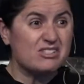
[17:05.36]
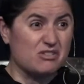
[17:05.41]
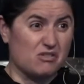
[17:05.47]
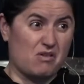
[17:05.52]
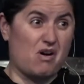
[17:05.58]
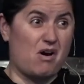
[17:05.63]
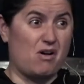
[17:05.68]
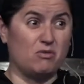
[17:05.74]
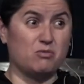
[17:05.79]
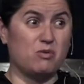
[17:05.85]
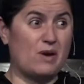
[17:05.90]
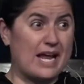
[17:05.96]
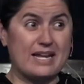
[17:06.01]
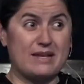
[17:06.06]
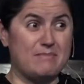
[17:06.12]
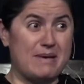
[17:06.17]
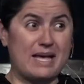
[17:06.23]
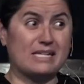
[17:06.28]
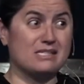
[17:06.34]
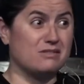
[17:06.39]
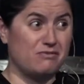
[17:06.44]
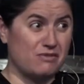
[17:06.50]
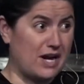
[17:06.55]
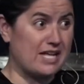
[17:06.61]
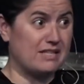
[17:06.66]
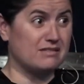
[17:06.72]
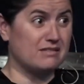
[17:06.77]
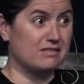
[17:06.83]
are already best
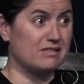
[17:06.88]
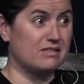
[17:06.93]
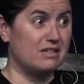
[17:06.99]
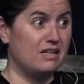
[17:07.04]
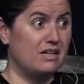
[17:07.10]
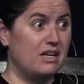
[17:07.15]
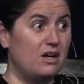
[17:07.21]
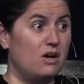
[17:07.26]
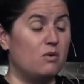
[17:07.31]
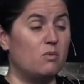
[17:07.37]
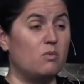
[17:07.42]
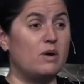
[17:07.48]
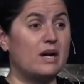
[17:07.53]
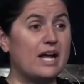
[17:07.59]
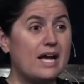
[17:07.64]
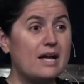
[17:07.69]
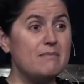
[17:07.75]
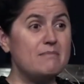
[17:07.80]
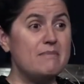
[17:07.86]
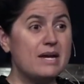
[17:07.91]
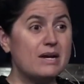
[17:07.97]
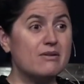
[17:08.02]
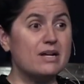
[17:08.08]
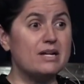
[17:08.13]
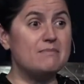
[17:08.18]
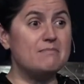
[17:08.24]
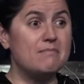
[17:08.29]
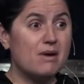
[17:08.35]
friends. When I
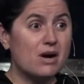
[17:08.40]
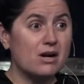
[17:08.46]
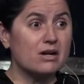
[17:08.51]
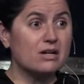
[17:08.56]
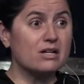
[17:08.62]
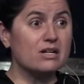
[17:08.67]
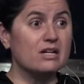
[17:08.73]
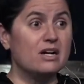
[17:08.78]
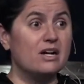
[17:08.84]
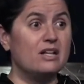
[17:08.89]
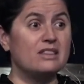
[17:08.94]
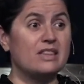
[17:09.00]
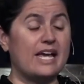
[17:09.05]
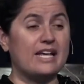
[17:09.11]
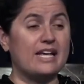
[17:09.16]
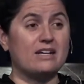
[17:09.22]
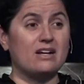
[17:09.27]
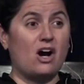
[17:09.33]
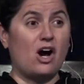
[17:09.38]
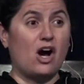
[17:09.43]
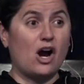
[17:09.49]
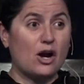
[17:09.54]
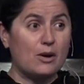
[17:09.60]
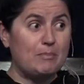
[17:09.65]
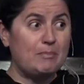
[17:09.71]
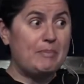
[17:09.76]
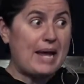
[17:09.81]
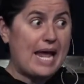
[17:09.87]
married Mark, like
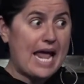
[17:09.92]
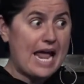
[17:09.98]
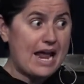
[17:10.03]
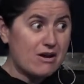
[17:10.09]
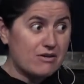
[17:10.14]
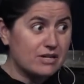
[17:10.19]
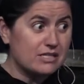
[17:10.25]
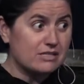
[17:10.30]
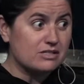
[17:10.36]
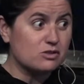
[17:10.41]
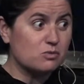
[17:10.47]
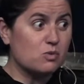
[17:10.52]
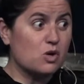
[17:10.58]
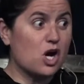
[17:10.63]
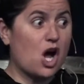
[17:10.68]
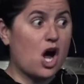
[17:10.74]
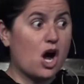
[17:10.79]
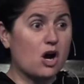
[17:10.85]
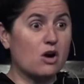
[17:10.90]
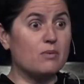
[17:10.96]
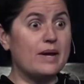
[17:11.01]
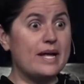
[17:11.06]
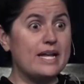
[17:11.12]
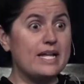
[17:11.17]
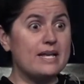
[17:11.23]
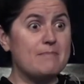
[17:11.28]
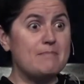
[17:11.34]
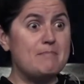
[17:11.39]
our parents were
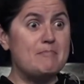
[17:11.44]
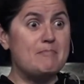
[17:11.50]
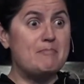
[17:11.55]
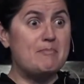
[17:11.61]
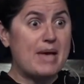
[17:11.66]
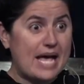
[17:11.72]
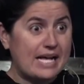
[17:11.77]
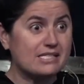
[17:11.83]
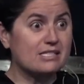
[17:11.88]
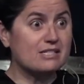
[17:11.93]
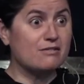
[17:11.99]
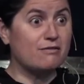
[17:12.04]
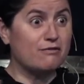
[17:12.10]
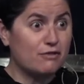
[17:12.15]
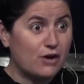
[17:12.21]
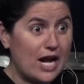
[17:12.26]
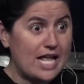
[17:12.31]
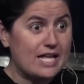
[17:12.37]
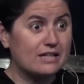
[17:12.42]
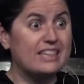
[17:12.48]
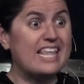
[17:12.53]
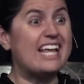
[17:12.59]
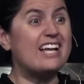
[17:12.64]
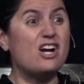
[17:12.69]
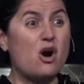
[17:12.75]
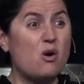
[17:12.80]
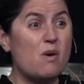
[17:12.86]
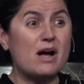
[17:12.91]
already best friend. They
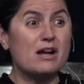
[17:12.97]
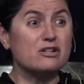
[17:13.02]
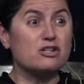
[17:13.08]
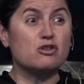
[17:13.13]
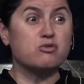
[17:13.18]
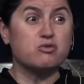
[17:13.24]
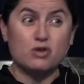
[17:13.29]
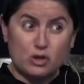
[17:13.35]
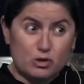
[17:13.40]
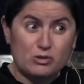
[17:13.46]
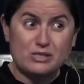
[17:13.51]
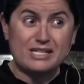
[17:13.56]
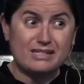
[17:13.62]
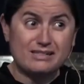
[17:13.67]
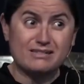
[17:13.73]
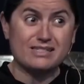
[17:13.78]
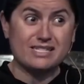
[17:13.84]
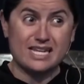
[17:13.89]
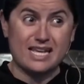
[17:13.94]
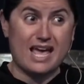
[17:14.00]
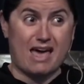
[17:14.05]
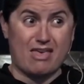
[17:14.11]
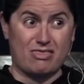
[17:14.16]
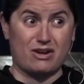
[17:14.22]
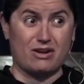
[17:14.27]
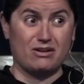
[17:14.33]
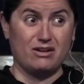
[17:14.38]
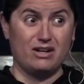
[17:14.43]
go on cruises
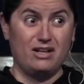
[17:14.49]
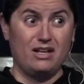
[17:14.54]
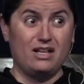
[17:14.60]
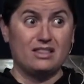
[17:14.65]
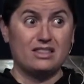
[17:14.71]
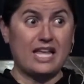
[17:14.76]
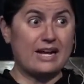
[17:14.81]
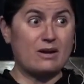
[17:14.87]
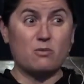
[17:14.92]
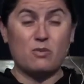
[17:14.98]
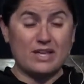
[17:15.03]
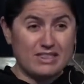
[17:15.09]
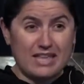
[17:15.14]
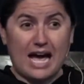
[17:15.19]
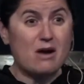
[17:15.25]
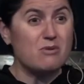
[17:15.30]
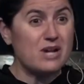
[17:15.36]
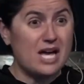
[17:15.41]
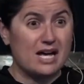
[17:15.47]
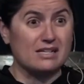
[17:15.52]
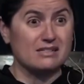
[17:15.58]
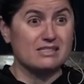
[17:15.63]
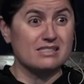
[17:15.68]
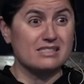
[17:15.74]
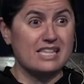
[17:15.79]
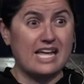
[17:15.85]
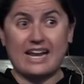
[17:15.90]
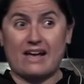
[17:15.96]
together, like without
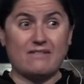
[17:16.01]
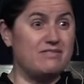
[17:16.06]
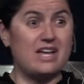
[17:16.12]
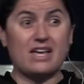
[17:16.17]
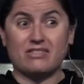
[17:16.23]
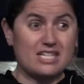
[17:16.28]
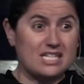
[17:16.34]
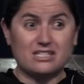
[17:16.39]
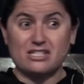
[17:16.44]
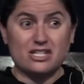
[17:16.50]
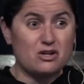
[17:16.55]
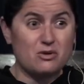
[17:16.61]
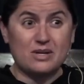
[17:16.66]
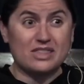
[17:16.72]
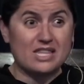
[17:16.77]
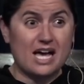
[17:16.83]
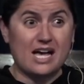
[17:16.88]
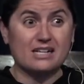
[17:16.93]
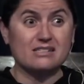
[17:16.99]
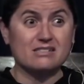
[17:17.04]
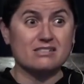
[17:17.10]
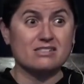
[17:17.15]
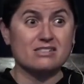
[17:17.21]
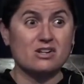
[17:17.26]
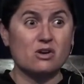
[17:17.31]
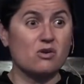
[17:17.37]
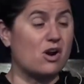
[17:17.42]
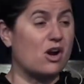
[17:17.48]
us, that have nothing to do with
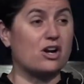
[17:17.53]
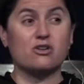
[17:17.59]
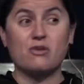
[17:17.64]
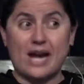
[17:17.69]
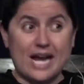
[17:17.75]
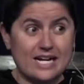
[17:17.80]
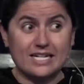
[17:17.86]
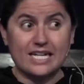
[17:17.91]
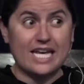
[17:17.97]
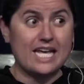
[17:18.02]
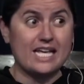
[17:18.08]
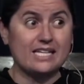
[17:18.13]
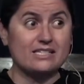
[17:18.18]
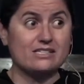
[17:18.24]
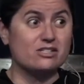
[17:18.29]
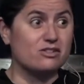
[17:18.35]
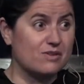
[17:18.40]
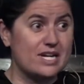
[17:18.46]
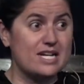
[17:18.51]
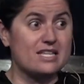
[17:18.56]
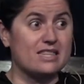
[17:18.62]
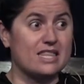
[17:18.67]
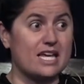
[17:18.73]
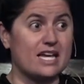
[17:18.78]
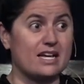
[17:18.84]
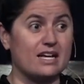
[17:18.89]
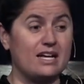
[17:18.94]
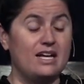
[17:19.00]
us or our grandkids or
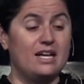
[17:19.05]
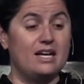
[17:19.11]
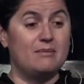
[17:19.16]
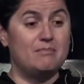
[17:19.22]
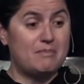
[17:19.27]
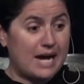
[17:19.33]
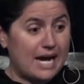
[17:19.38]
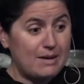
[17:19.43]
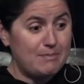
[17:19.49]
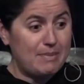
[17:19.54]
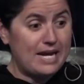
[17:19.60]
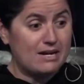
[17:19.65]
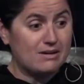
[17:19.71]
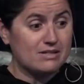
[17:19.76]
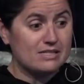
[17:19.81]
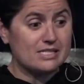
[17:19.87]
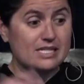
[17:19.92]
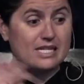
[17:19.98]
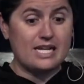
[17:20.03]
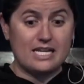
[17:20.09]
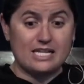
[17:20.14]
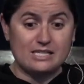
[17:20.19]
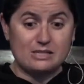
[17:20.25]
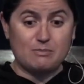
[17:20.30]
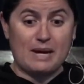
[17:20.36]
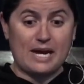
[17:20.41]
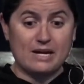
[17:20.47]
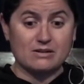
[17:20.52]
anything. My parents and
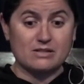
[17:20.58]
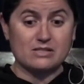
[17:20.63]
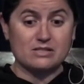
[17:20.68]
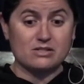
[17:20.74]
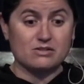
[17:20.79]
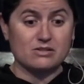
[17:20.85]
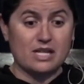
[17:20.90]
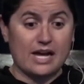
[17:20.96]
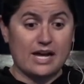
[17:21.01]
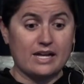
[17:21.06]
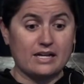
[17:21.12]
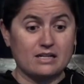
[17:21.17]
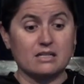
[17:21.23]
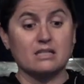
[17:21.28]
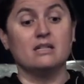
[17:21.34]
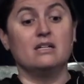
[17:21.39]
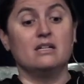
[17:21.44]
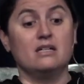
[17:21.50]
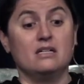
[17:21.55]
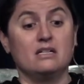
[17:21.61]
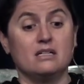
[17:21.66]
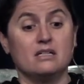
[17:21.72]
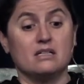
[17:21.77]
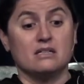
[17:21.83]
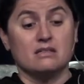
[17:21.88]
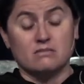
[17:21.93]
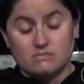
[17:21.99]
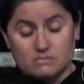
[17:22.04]
his parents are like
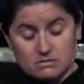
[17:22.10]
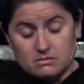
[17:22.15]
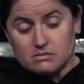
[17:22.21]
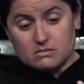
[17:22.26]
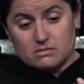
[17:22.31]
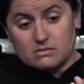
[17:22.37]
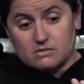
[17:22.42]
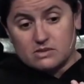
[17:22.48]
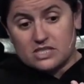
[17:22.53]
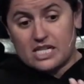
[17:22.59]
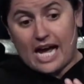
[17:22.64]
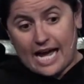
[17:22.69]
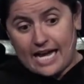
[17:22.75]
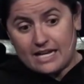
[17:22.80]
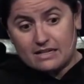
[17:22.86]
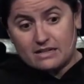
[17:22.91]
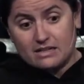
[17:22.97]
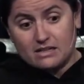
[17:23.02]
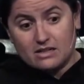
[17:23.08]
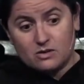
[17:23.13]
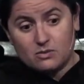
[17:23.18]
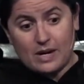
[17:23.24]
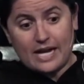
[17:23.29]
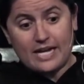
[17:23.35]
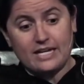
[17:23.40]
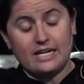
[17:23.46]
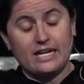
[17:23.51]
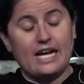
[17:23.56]
tight,
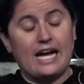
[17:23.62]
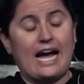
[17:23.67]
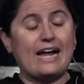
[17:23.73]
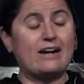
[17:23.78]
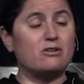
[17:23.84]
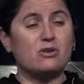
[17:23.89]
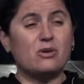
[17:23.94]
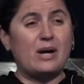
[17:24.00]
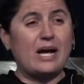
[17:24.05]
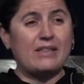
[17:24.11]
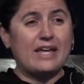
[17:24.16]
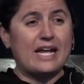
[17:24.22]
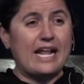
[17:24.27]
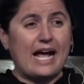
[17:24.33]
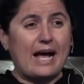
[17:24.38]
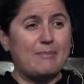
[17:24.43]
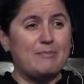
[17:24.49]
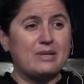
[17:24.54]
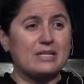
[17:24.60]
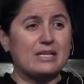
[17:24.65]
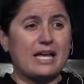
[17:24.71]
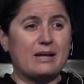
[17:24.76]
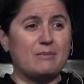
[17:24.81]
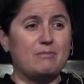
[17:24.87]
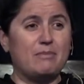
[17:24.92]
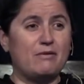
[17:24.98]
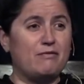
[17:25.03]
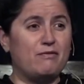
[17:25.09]
right? I don't know how that happened
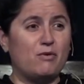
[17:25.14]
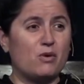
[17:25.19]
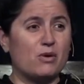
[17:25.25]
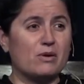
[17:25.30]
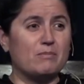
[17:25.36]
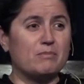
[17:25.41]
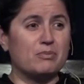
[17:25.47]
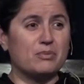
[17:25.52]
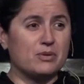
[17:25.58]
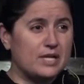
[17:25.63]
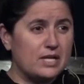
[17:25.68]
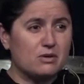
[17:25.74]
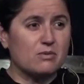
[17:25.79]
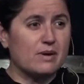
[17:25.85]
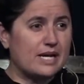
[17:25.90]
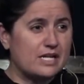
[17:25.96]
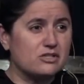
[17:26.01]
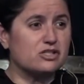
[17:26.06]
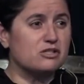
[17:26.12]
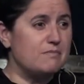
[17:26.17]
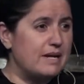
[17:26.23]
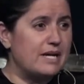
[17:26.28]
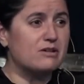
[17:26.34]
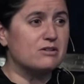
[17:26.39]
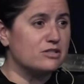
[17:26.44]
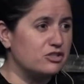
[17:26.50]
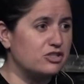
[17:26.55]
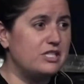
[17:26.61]
like before prearranged
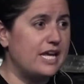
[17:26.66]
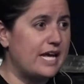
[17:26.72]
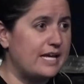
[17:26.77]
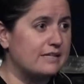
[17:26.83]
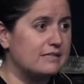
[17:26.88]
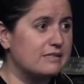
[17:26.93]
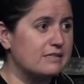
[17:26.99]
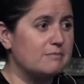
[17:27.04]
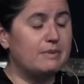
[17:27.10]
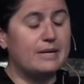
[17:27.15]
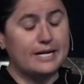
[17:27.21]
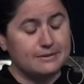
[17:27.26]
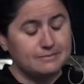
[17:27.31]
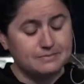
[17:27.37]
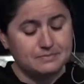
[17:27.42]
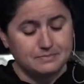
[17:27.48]
marriage days, but